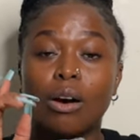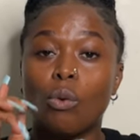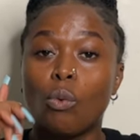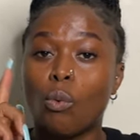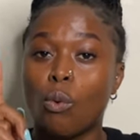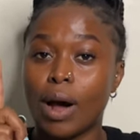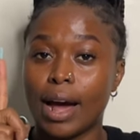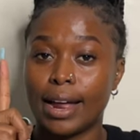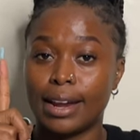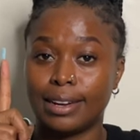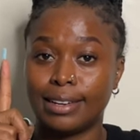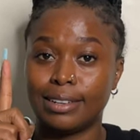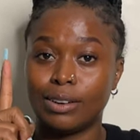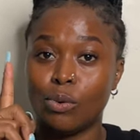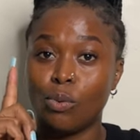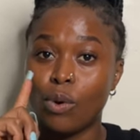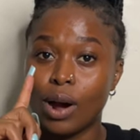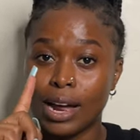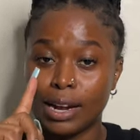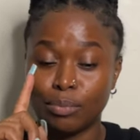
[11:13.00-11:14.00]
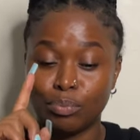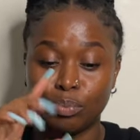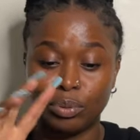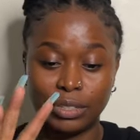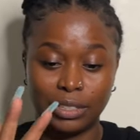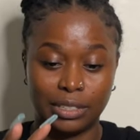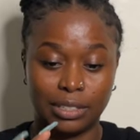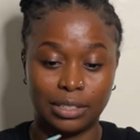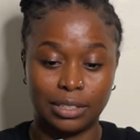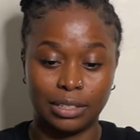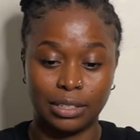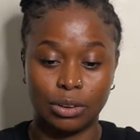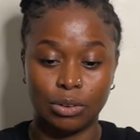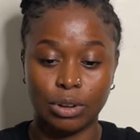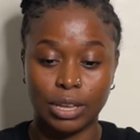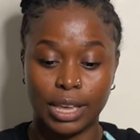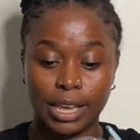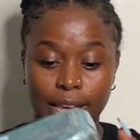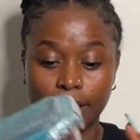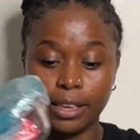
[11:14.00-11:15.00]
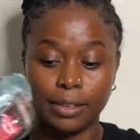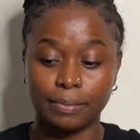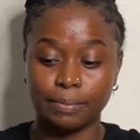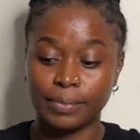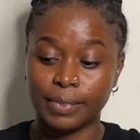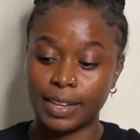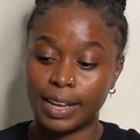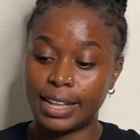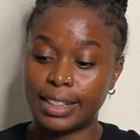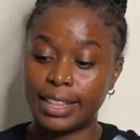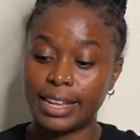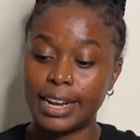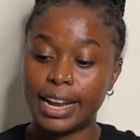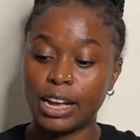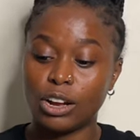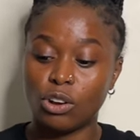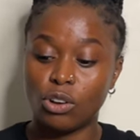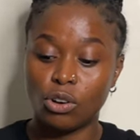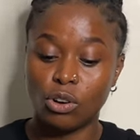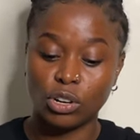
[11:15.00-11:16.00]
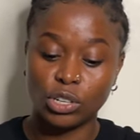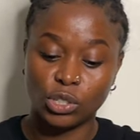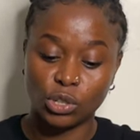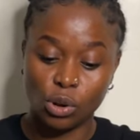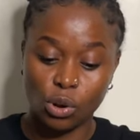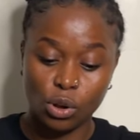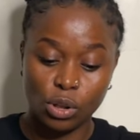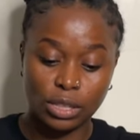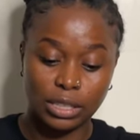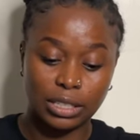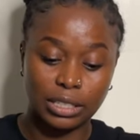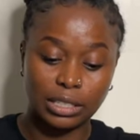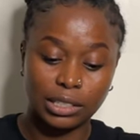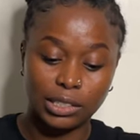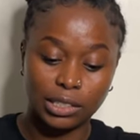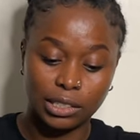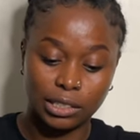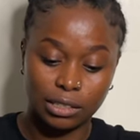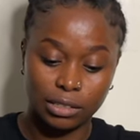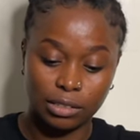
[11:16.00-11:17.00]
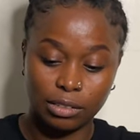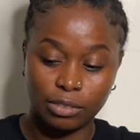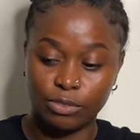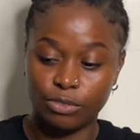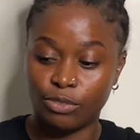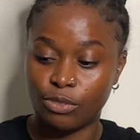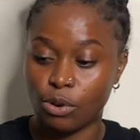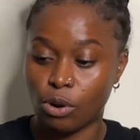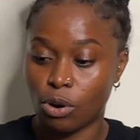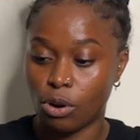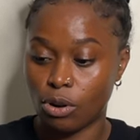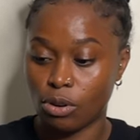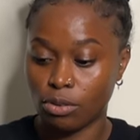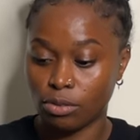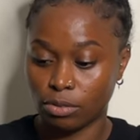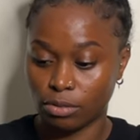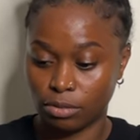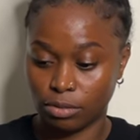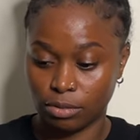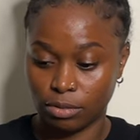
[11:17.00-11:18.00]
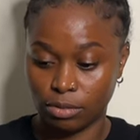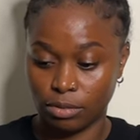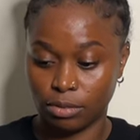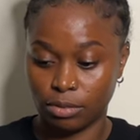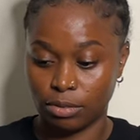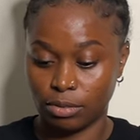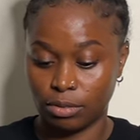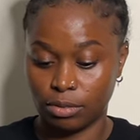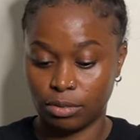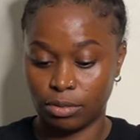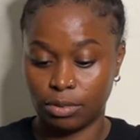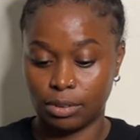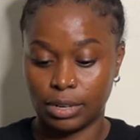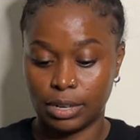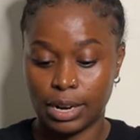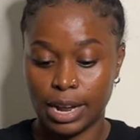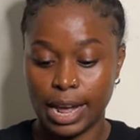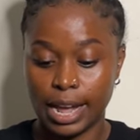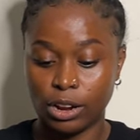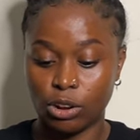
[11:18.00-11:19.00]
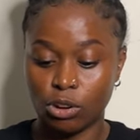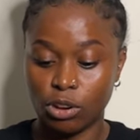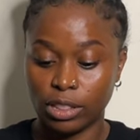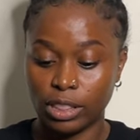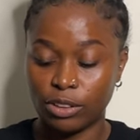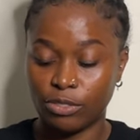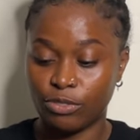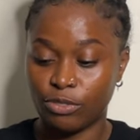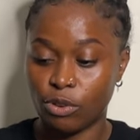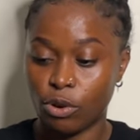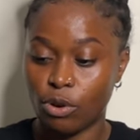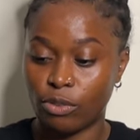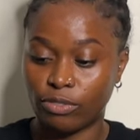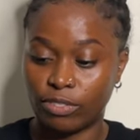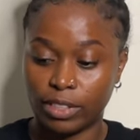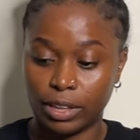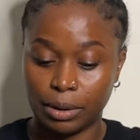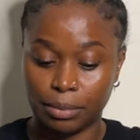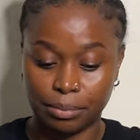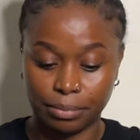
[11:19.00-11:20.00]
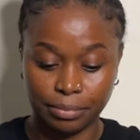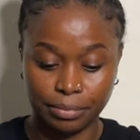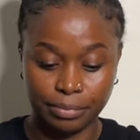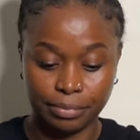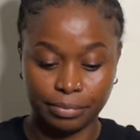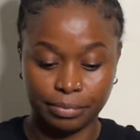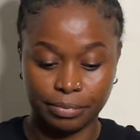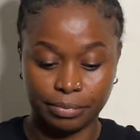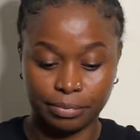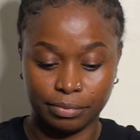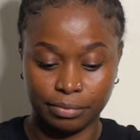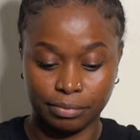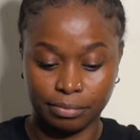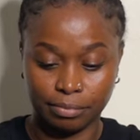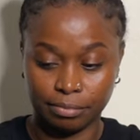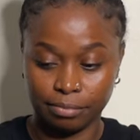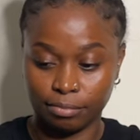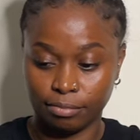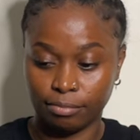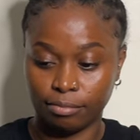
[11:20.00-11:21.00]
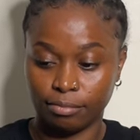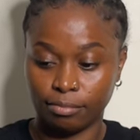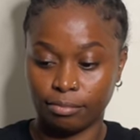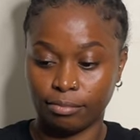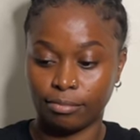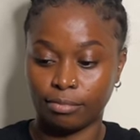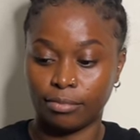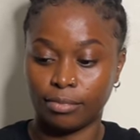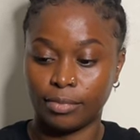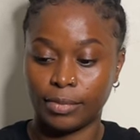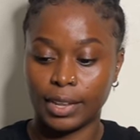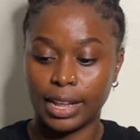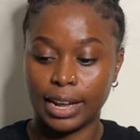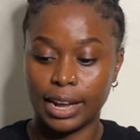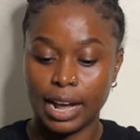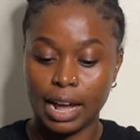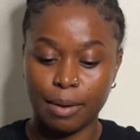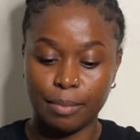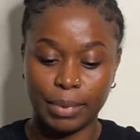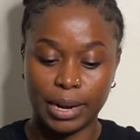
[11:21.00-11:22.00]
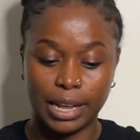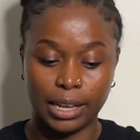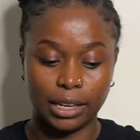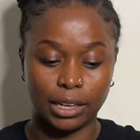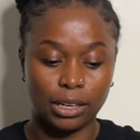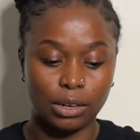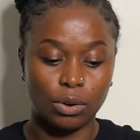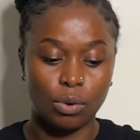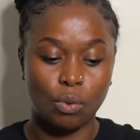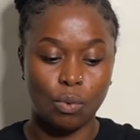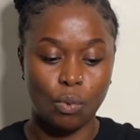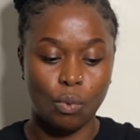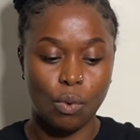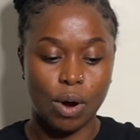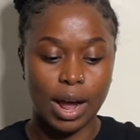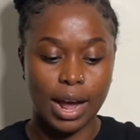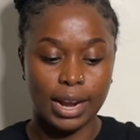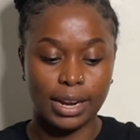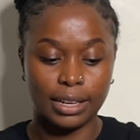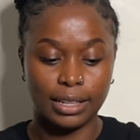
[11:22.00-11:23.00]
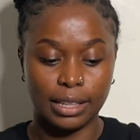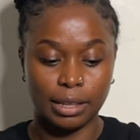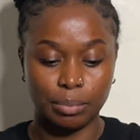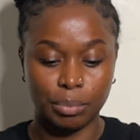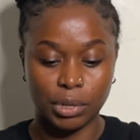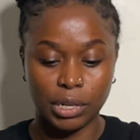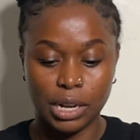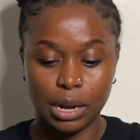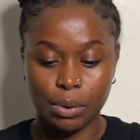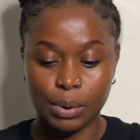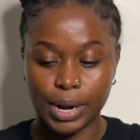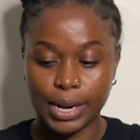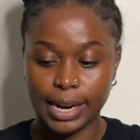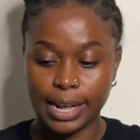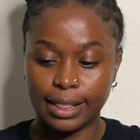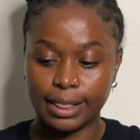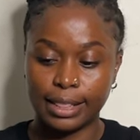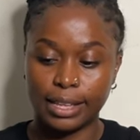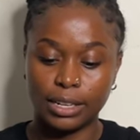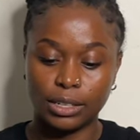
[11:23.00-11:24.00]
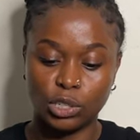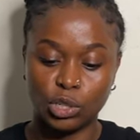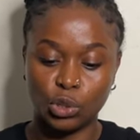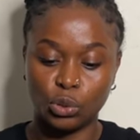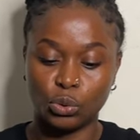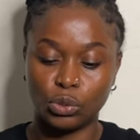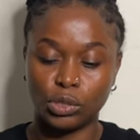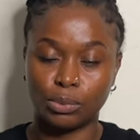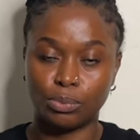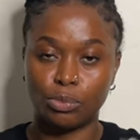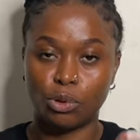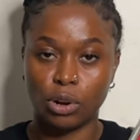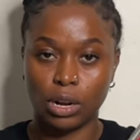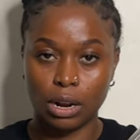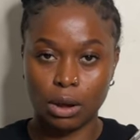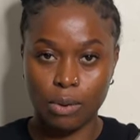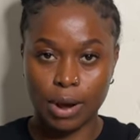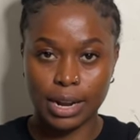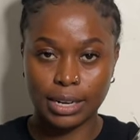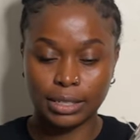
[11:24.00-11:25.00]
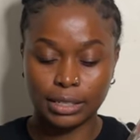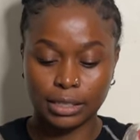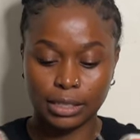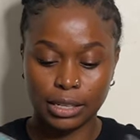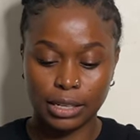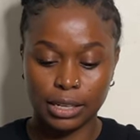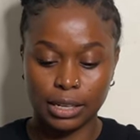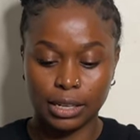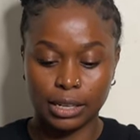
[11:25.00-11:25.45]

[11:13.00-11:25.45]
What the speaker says: One piece, okay? And then I got all these four. I got the four of them. They come like one, the bigger one, and then two smaller ones.